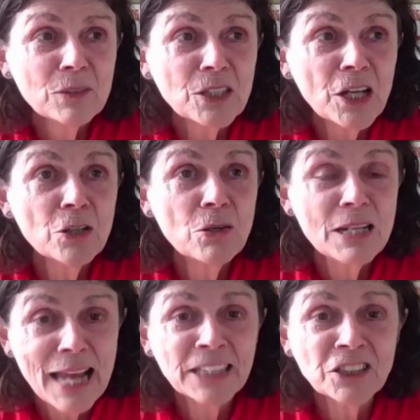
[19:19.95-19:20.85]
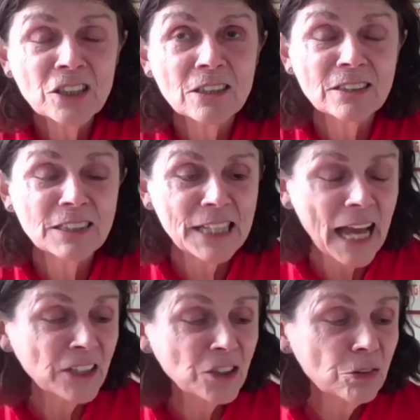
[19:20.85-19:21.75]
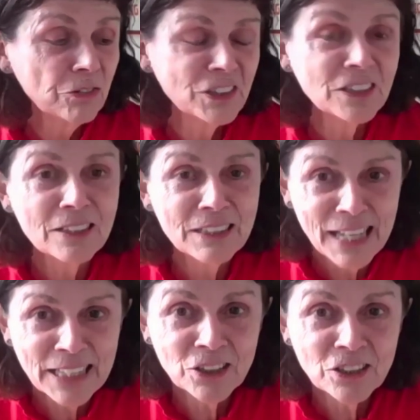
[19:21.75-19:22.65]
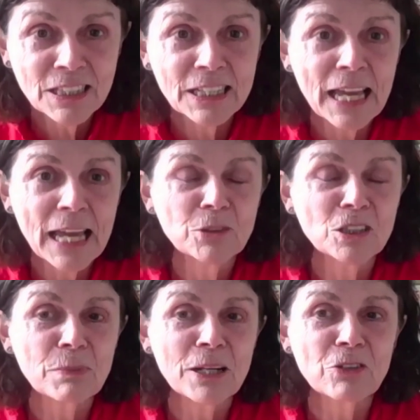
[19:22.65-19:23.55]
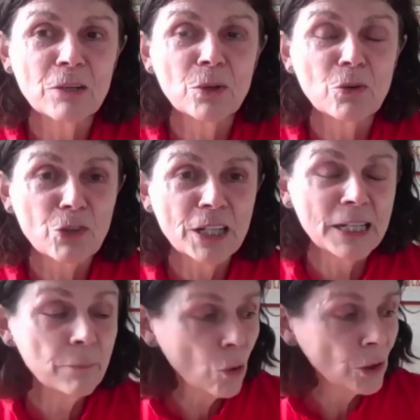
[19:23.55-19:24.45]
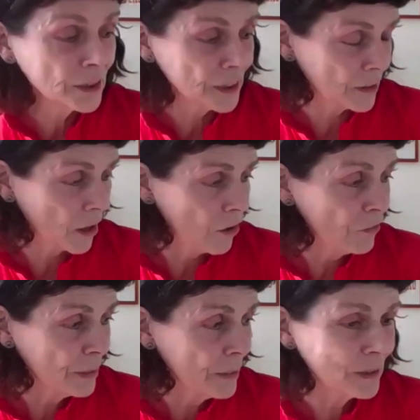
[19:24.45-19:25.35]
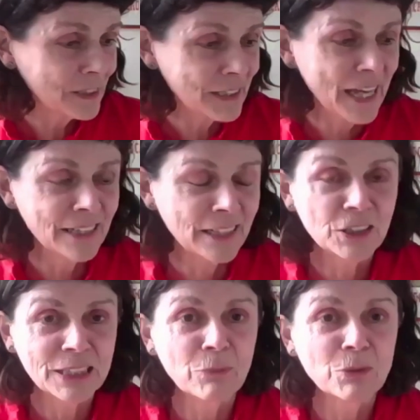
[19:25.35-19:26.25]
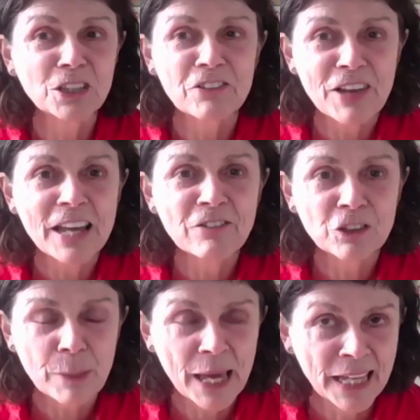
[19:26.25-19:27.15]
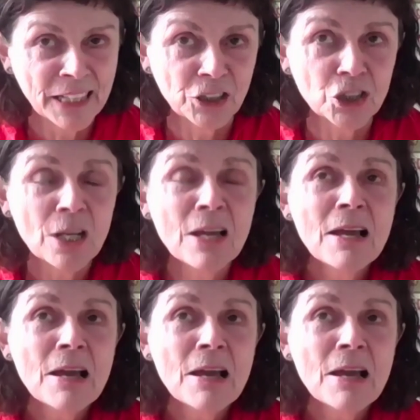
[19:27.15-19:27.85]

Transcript: So letters, the actual physical letters that came to Spare Rib were really important, and often people said that that was their favorite page.